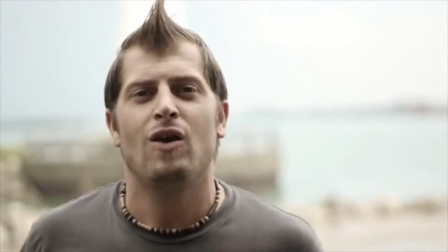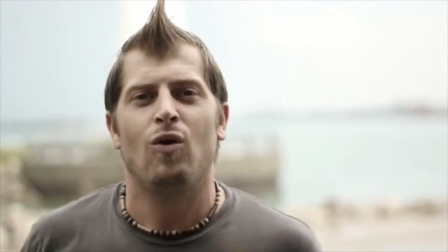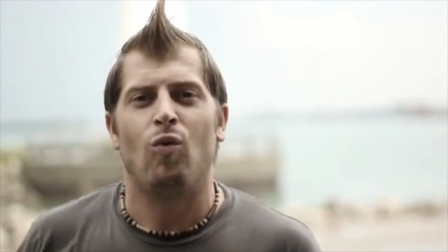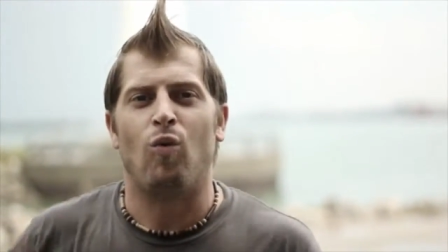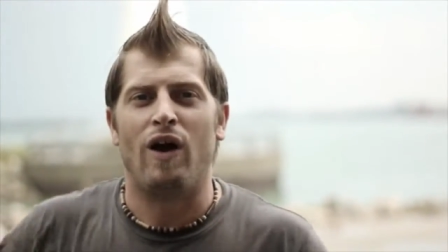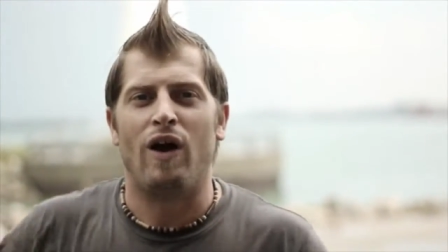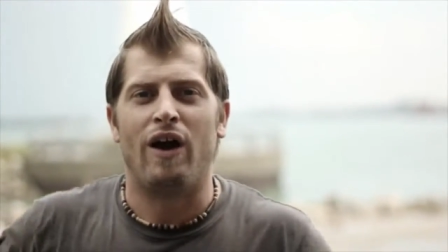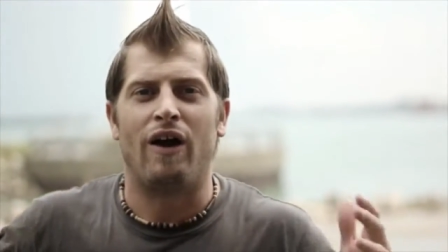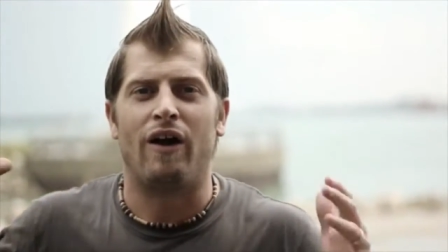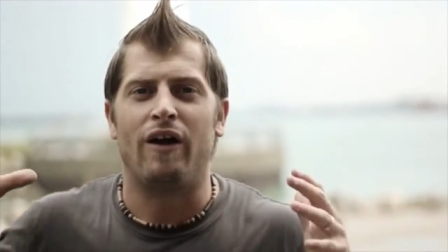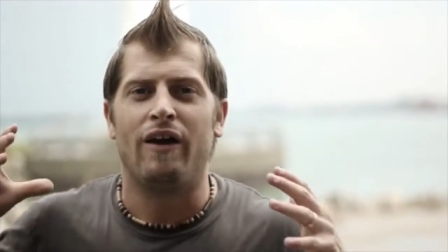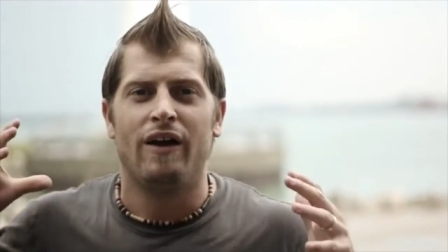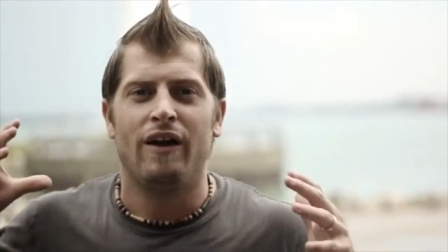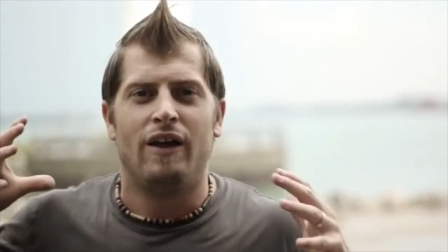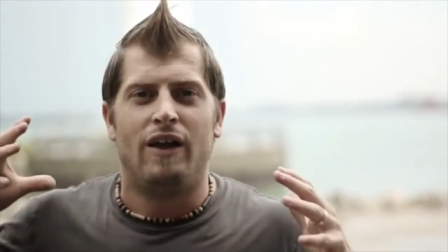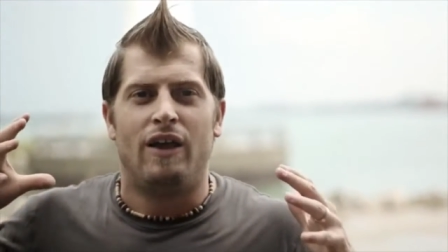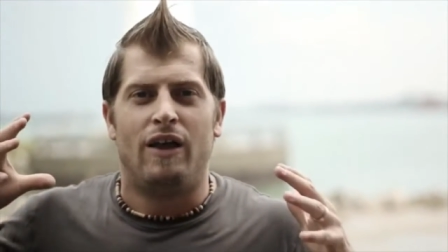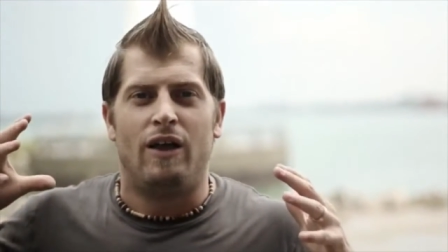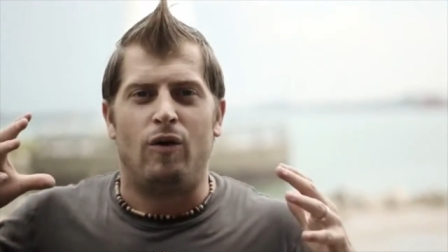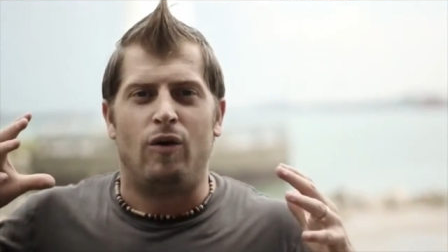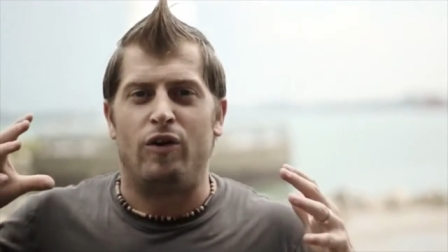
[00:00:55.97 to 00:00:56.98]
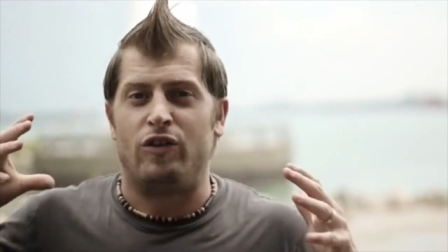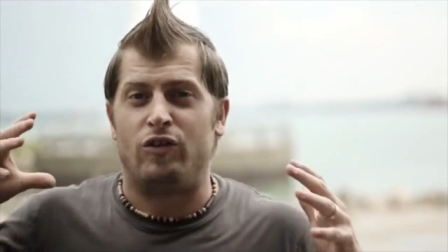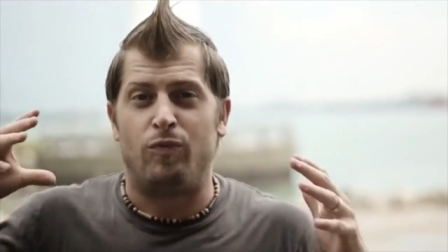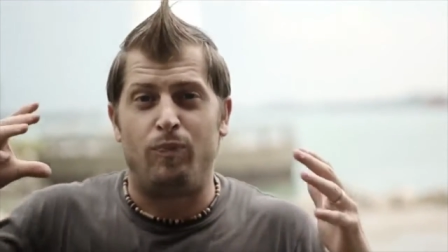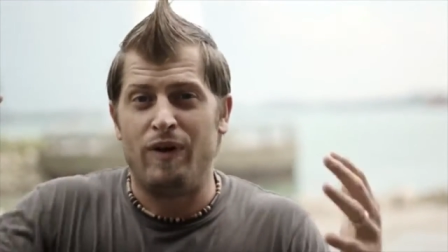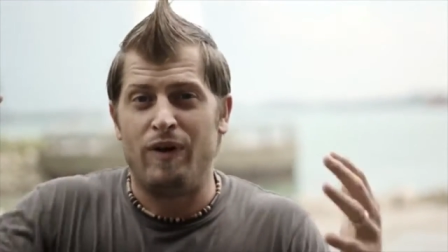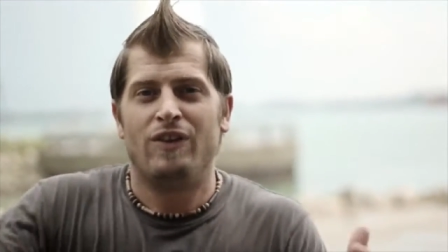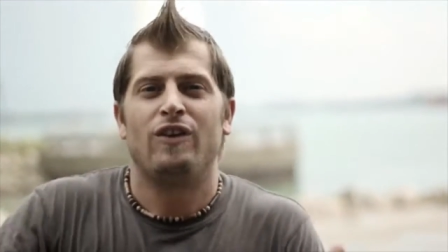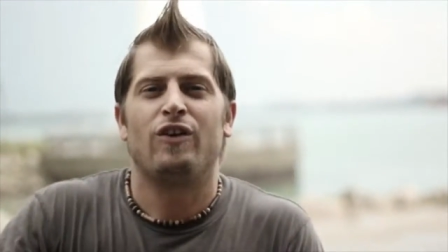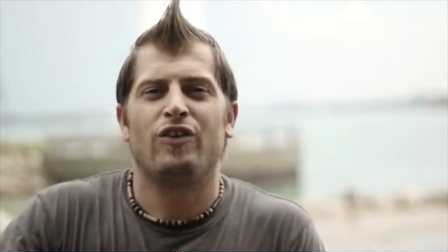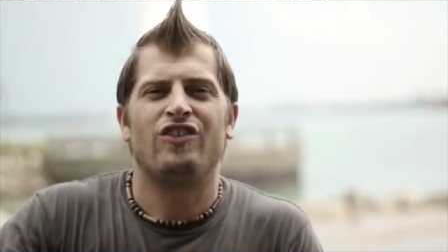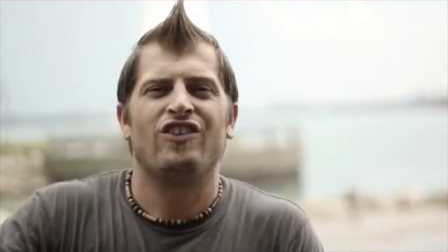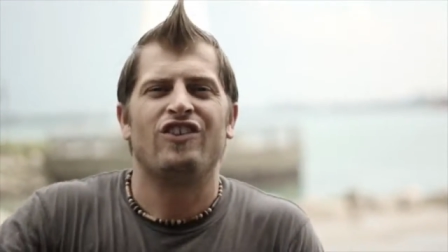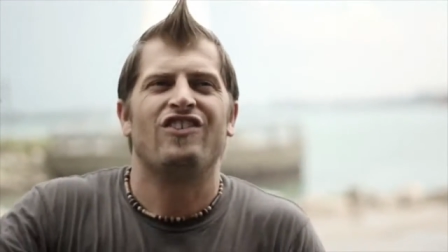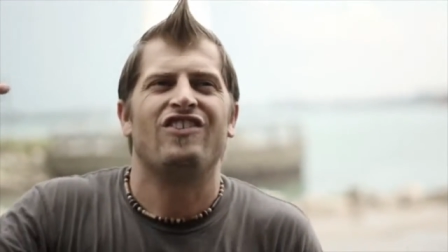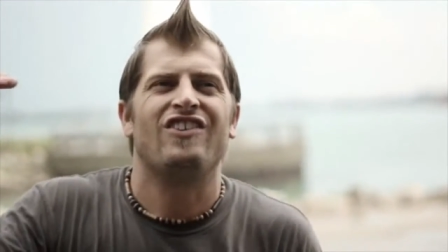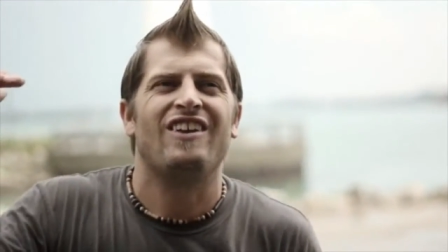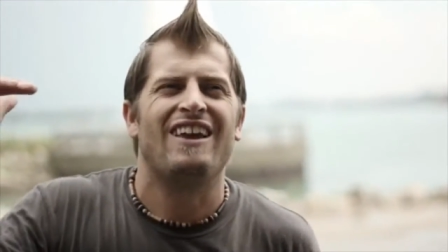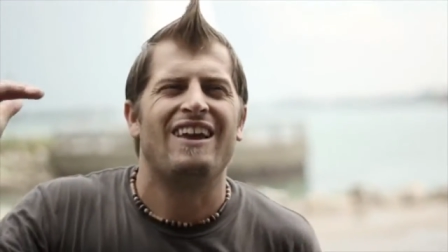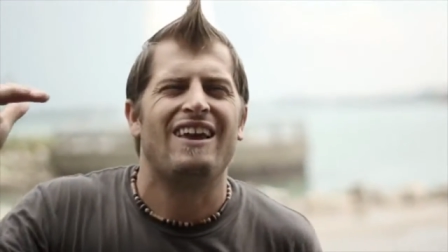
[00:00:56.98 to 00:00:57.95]
where it's been there
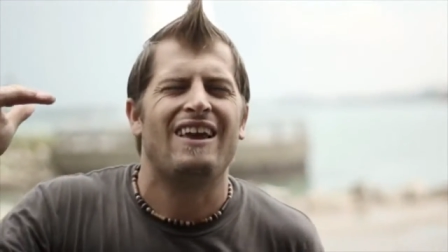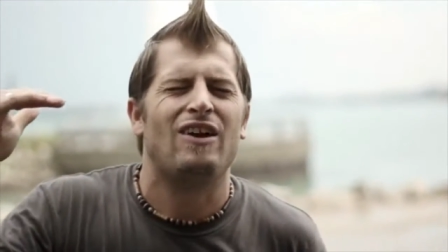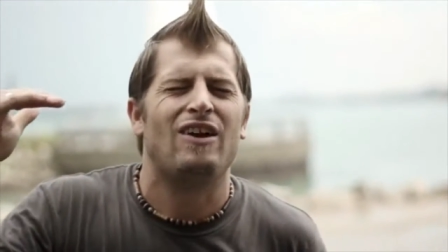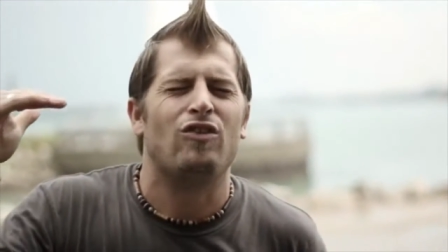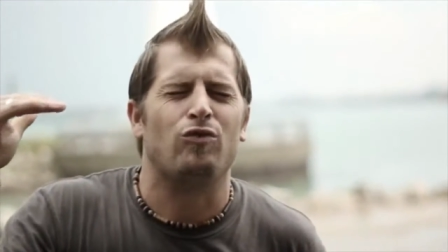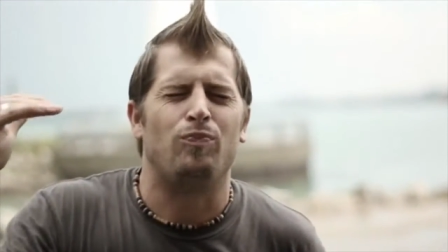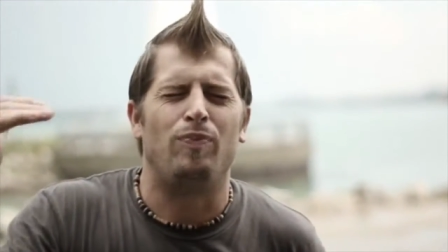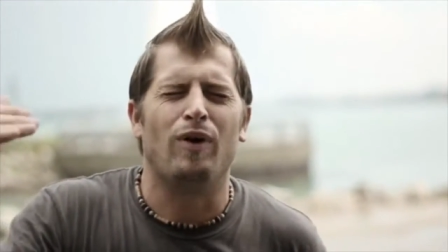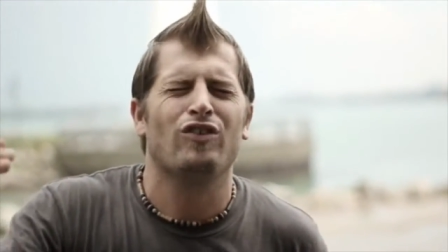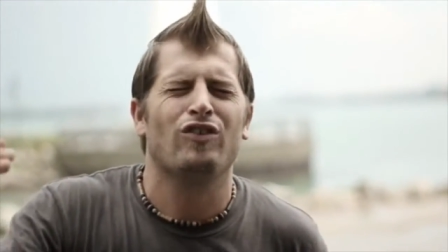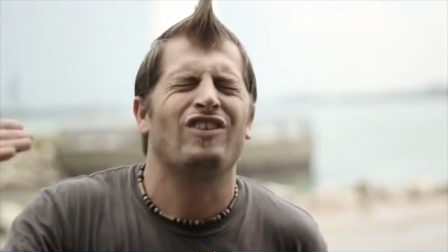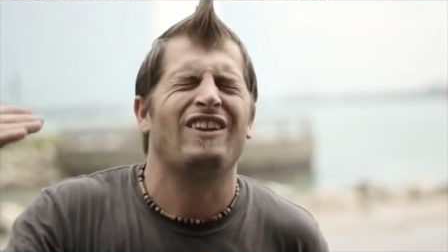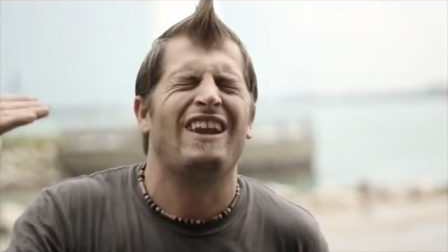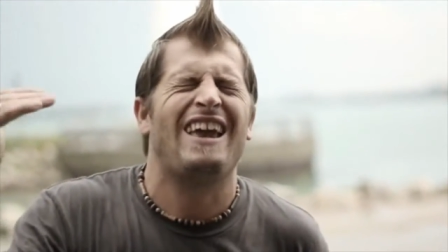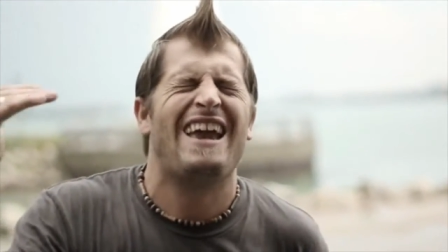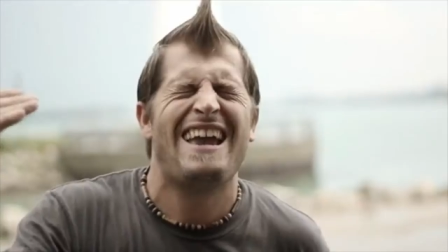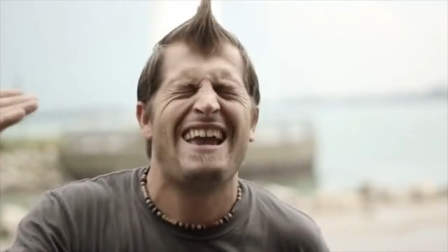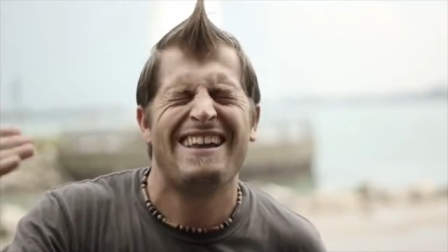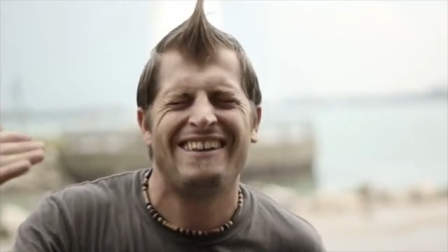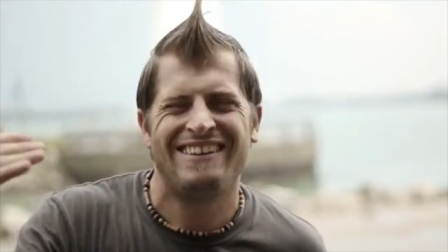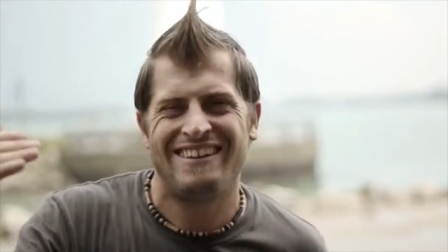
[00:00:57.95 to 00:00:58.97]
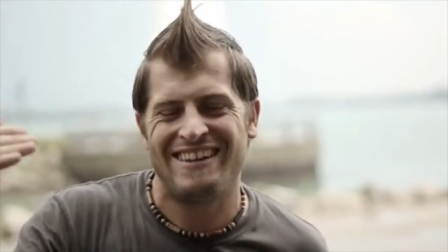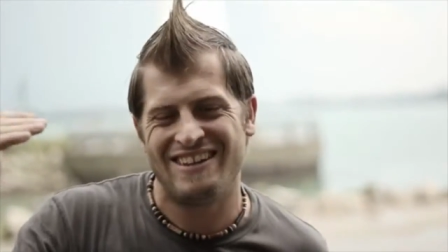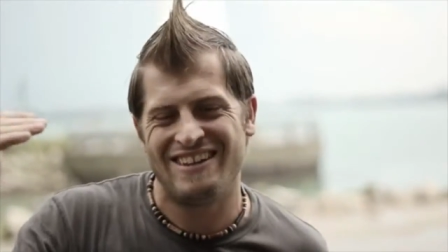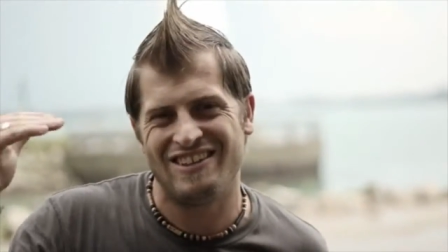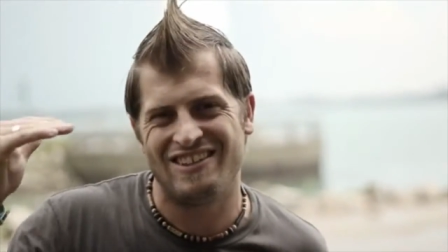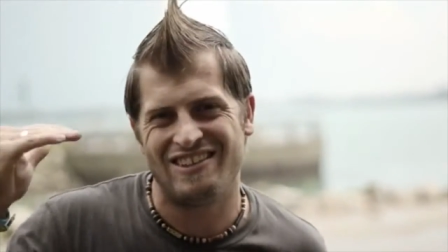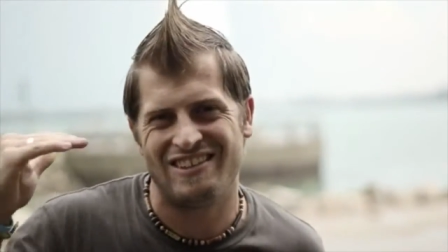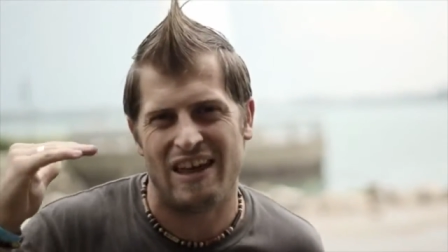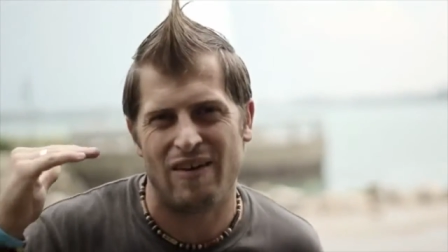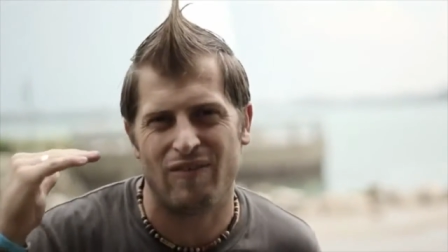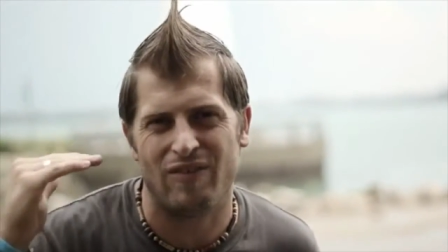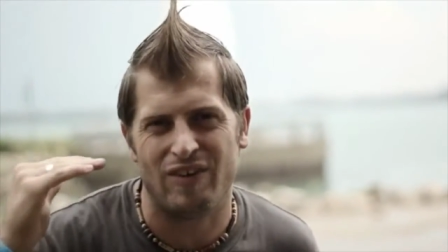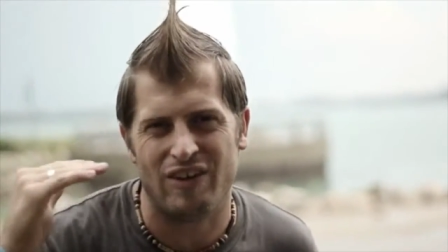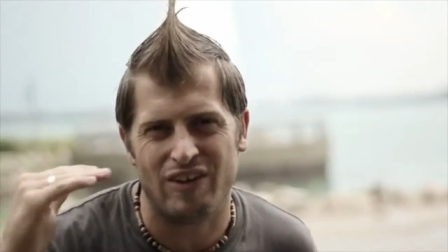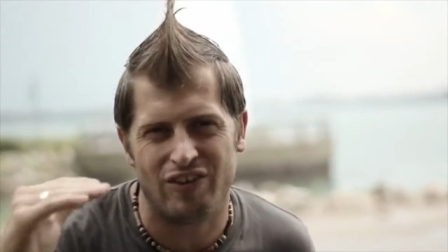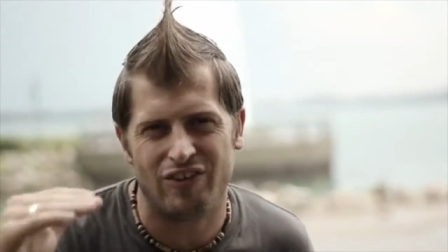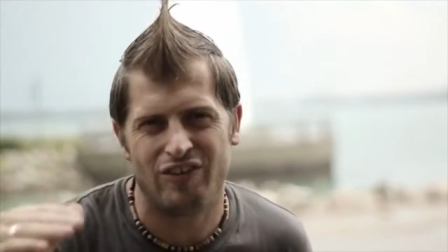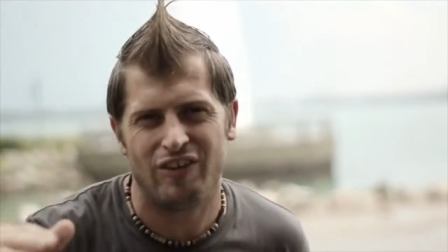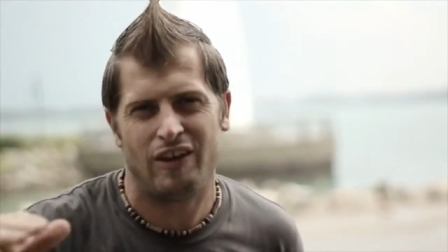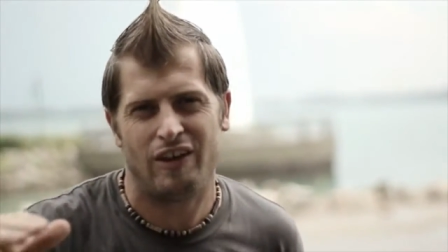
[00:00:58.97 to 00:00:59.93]
since it was built in
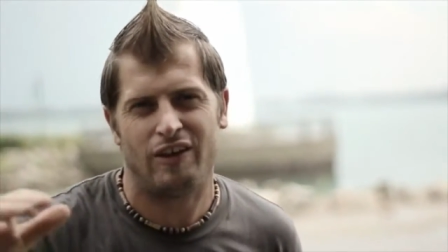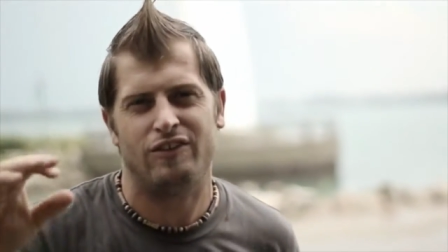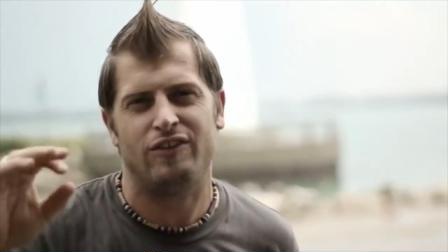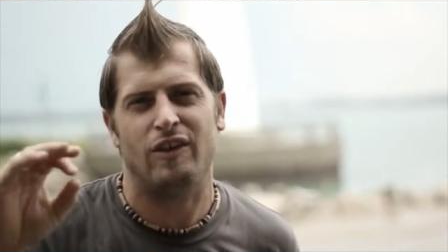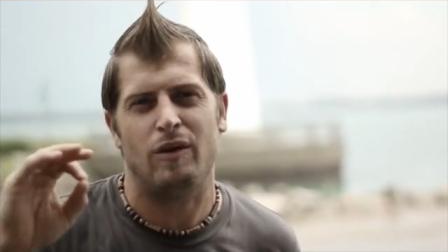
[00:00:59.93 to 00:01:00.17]
1876.